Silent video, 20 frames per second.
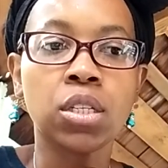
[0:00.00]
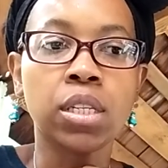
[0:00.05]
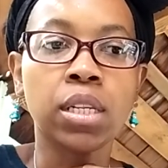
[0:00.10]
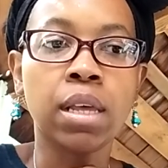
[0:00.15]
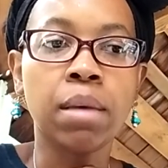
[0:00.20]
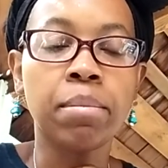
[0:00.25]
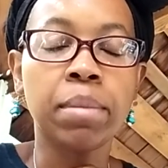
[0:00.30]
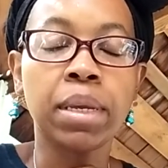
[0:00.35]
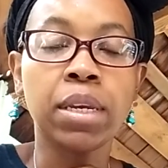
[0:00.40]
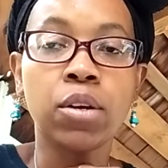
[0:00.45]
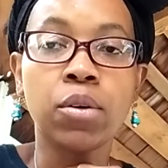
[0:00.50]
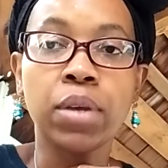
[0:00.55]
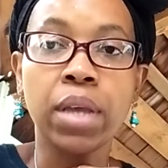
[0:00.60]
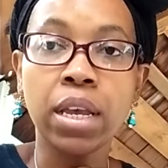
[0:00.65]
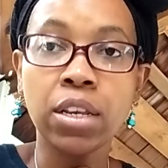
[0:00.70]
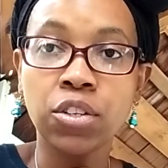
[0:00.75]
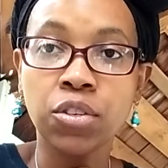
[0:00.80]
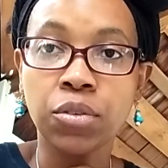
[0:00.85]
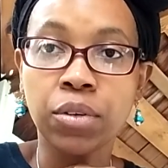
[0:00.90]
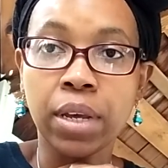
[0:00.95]
let me know
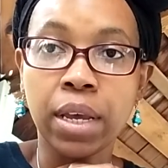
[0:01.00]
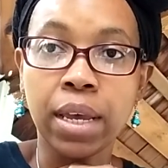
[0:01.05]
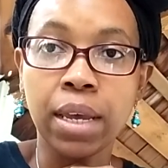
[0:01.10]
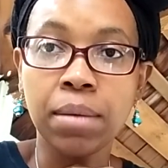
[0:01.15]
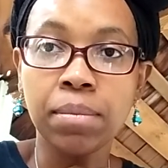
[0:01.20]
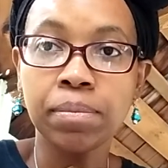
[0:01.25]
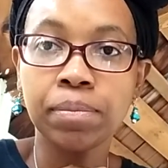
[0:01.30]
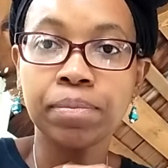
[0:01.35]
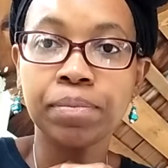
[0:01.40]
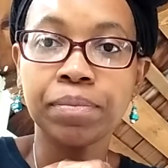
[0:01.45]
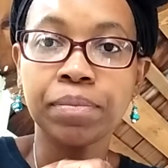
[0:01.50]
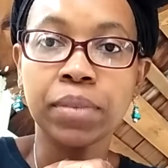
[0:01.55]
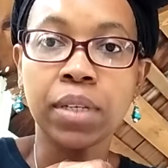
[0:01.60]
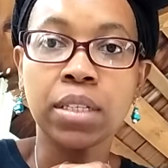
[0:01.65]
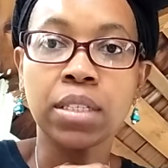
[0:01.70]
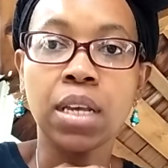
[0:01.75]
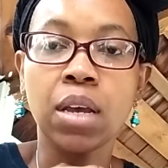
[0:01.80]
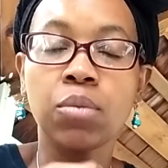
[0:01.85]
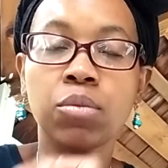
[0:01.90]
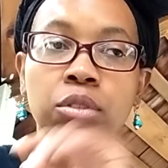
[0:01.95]
yesterday
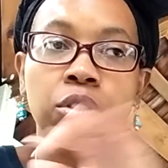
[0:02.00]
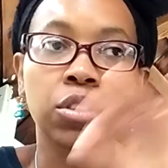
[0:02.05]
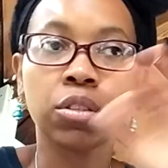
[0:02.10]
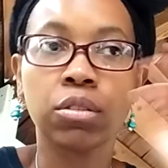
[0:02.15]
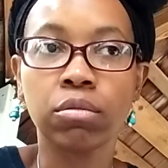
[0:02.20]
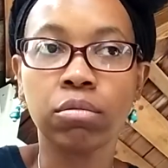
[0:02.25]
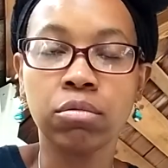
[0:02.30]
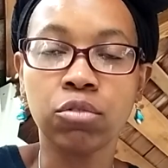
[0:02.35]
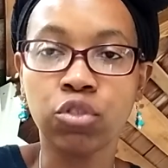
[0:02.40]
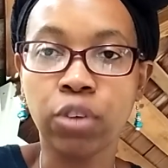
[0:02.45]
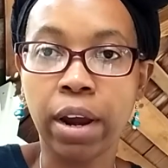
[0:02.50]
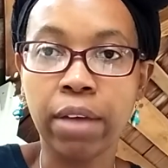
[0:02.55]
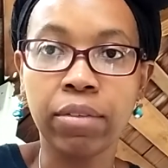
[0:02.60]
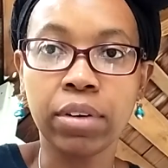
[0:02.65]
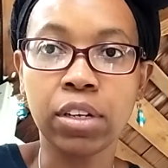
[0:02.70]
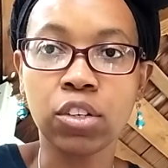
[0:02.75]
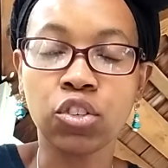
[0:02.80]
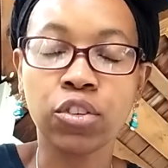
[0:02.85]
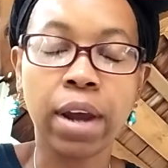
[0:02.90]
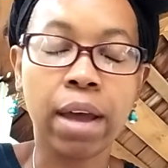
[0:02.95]
as I was driving
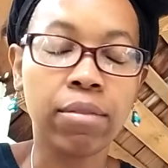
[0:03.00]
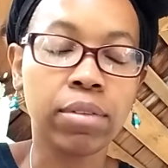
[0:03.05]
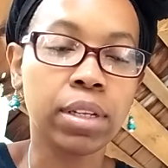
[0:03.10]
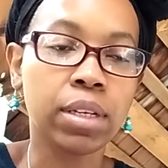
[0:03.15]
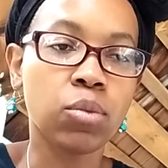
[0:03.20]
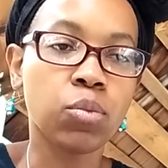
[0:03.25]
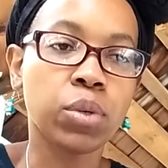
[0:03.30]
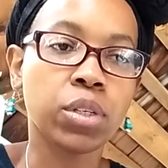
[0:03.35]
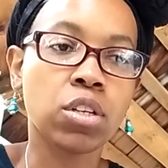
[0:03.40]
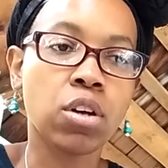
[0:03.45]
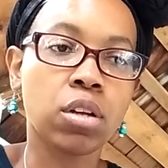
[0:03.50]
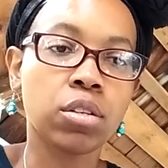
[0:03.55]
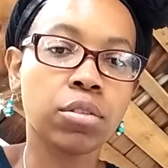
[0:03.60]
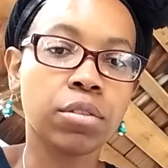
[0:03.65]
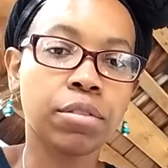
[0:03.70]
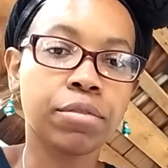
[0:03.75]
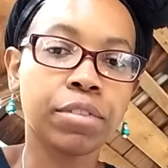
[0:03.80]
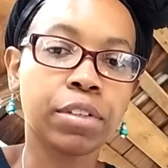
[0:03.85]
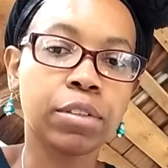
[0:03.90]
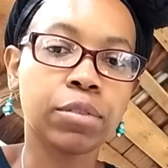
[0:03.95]
and traveling. We talked on
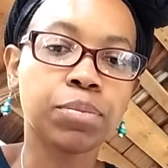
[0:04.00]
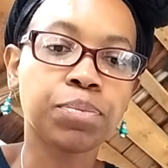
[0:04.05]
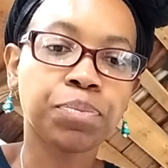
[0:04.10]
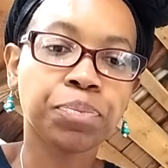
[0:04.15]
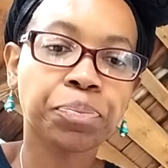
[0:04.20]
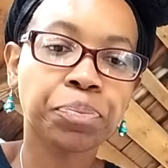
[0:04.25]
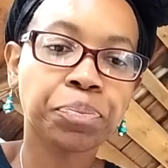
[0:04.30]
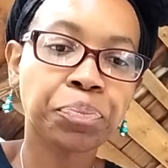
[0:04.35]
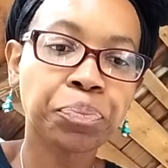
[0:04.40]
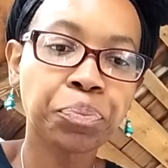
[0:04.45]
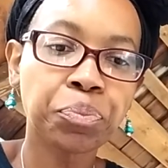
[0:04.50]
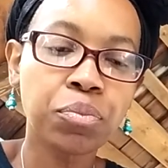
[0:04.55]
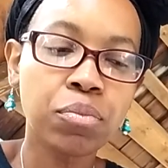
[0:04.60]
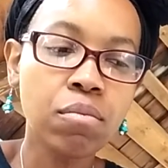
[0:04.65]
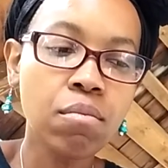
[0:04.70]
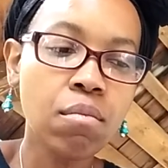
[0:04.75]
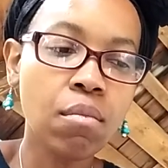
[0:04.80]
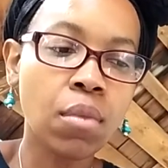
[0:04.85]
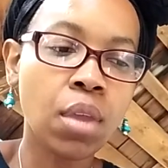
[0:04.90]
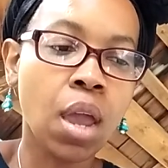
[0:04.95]
the phone.
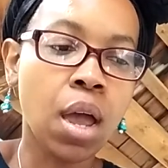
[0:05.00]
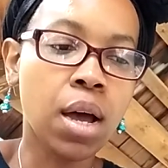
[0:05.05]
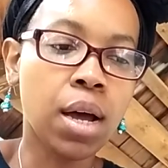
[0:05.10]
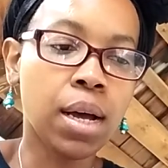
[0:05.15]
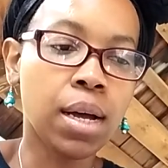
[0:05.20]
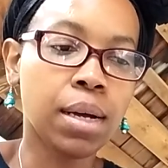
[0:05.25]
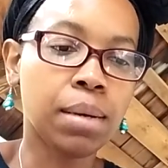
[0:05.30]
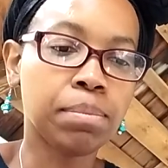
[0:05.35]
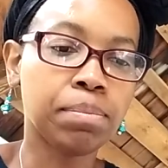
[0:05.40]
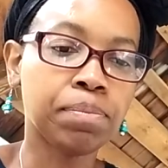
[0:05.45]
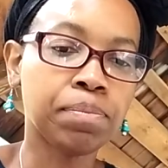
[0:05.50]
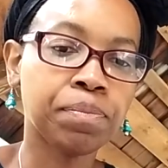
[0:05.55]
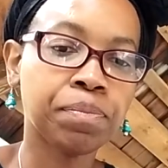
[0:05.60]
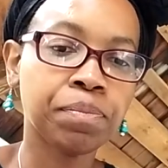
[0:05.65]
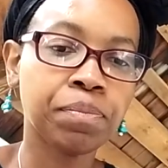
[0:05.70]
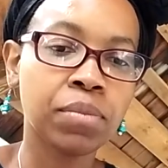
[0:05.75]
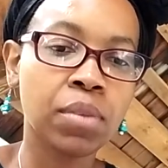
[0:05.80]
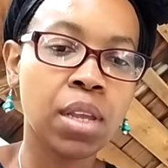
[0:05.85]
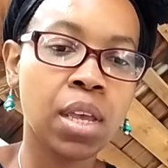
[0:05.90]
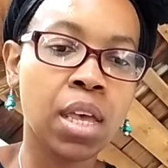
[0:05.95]
Um,
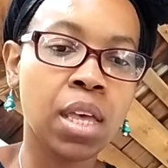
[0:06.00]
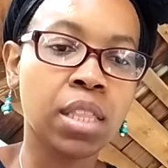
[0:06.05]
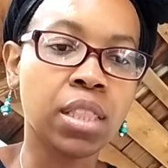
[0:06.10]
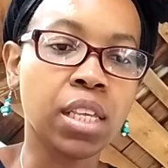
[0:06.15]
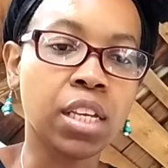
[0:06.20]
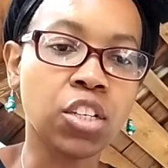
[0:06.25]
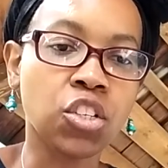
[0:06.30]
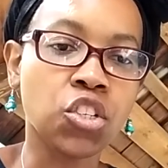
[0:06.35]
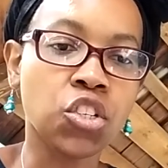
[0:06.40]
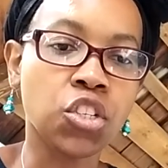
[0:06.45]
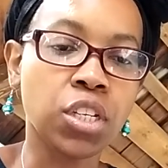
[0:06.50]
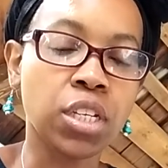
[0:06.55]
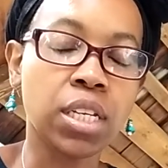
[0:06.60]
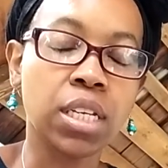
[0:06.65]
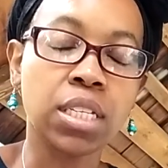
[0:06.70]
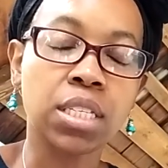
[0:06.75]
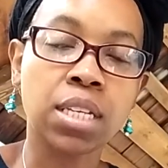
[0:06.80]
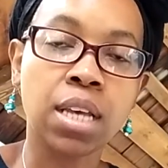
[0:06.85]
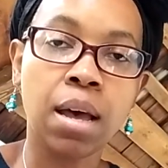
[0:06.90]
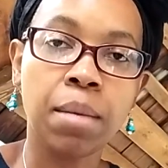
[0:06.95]
that she
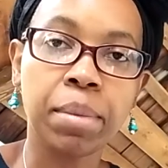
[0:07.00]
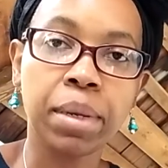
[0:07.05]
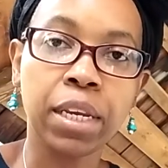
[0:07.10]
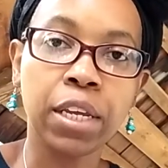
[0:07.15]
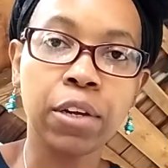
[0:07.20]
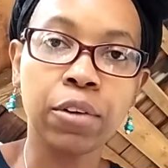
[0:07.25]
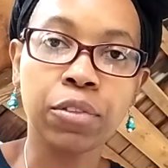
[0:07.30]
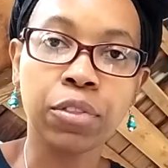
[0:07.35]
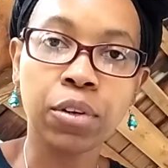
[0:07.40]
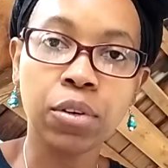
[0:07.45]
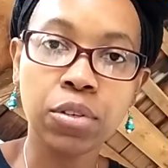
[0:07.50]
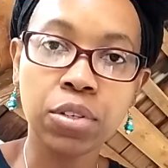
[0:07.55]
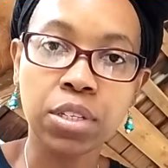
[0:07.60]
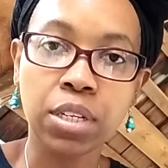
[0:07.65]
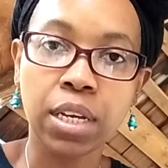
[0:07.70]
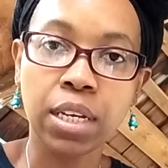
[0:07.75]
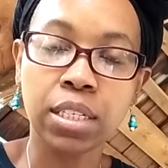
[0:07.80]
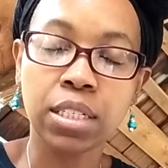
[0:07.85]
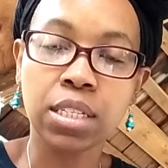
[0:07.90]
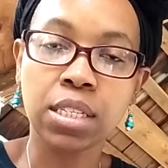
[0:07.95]
is coming here
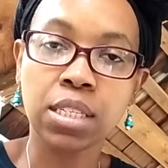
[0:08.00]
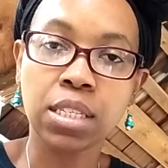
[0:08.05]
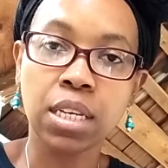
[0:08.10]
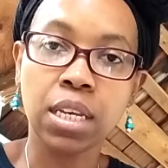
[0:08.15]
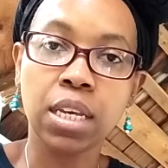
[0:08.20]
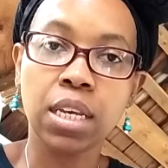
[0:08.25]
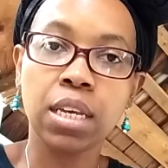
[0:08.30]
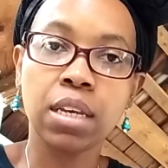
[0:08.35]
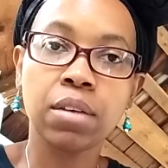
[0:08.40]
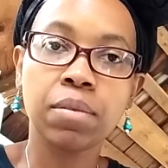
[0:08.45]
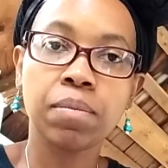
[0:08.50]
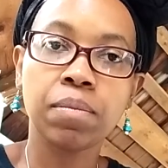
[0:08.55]
Thursday to see